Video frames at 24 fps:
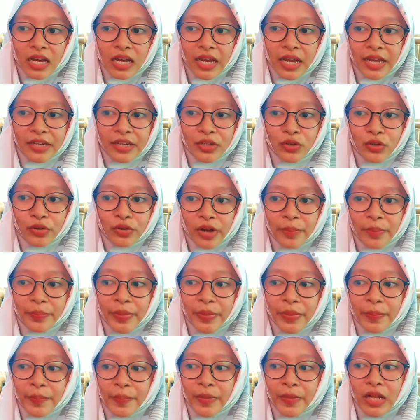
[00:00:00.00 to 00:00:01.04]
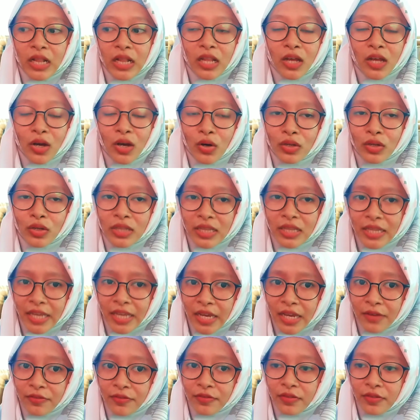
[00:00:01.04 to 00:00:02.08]
in Europe, people who
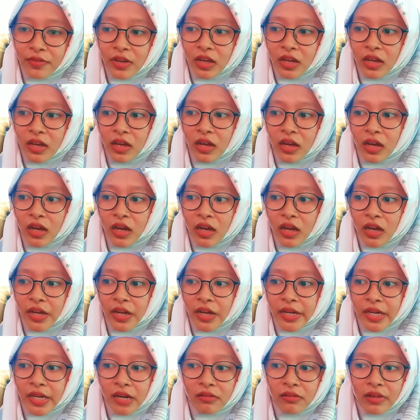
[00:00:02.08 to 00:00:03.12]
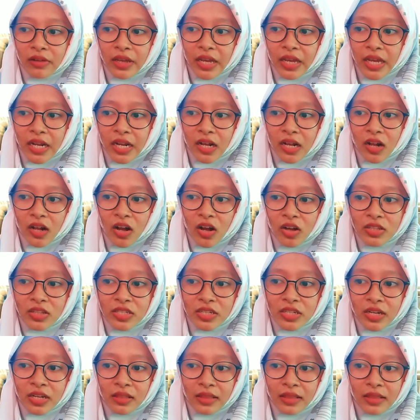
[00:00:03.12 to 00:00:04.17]
live near in a
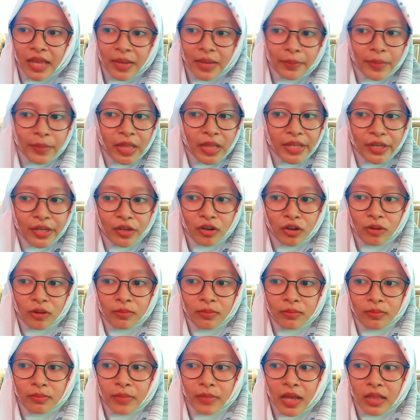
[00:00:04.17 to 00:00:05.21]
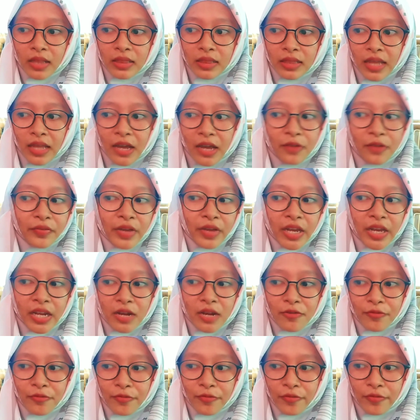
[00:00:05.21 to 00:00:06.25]
country like Belgium may live
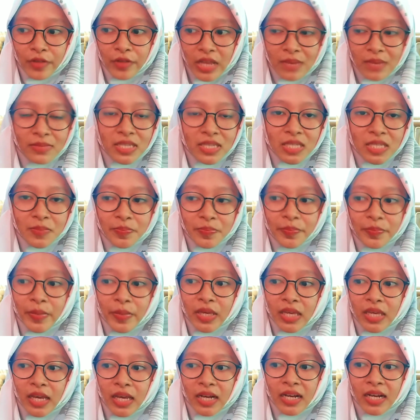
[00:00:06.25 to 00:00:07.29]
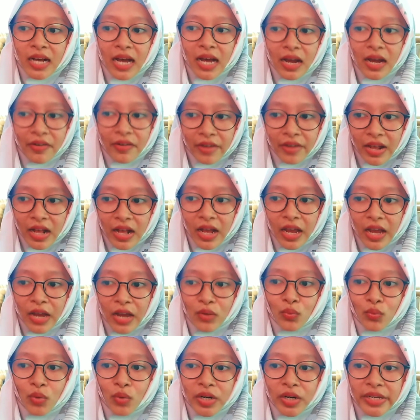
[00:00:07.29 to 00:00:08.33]
in a Flemish-speaking area
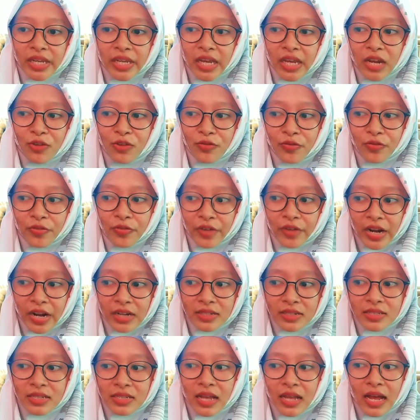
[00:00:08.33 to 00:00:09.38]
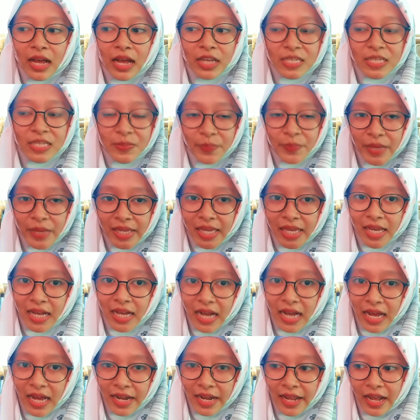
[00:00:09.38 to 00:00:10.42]
and work in a French-speaking
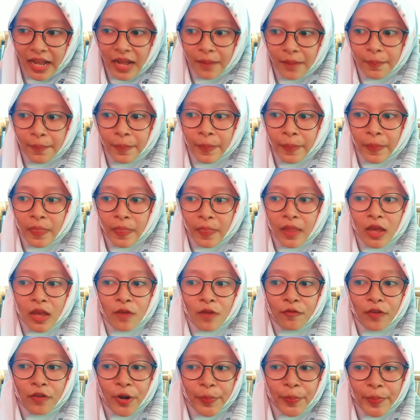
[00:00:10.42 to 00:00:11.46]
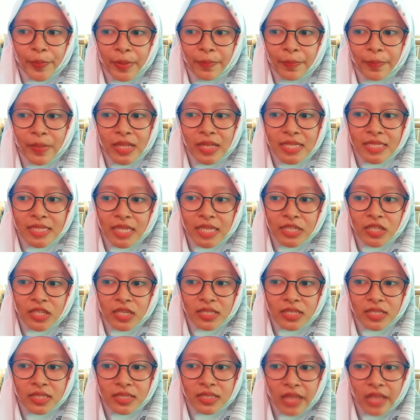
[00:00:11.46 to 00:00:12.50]
area. For people such
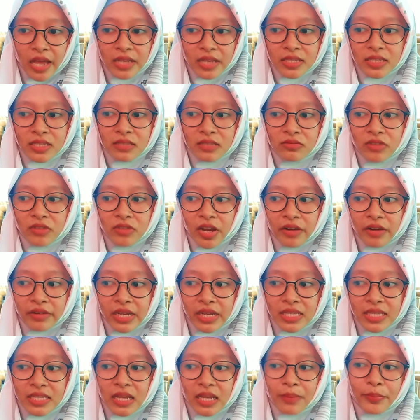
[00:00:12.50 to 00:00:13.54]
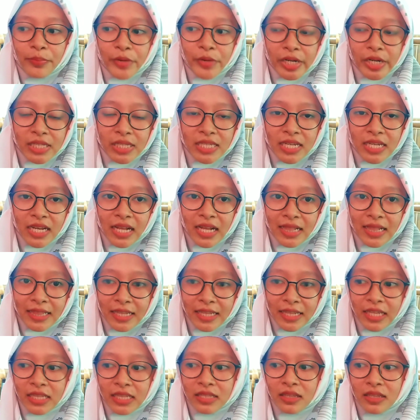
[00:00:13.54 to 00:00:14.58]
as this, there is a practical
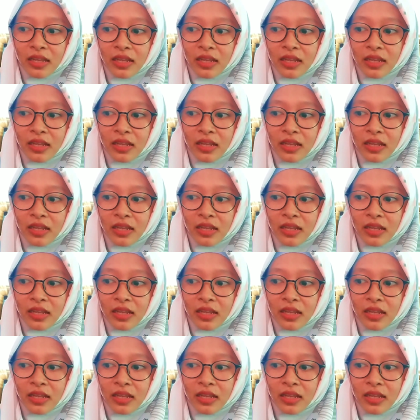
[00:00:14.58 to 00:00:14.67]
need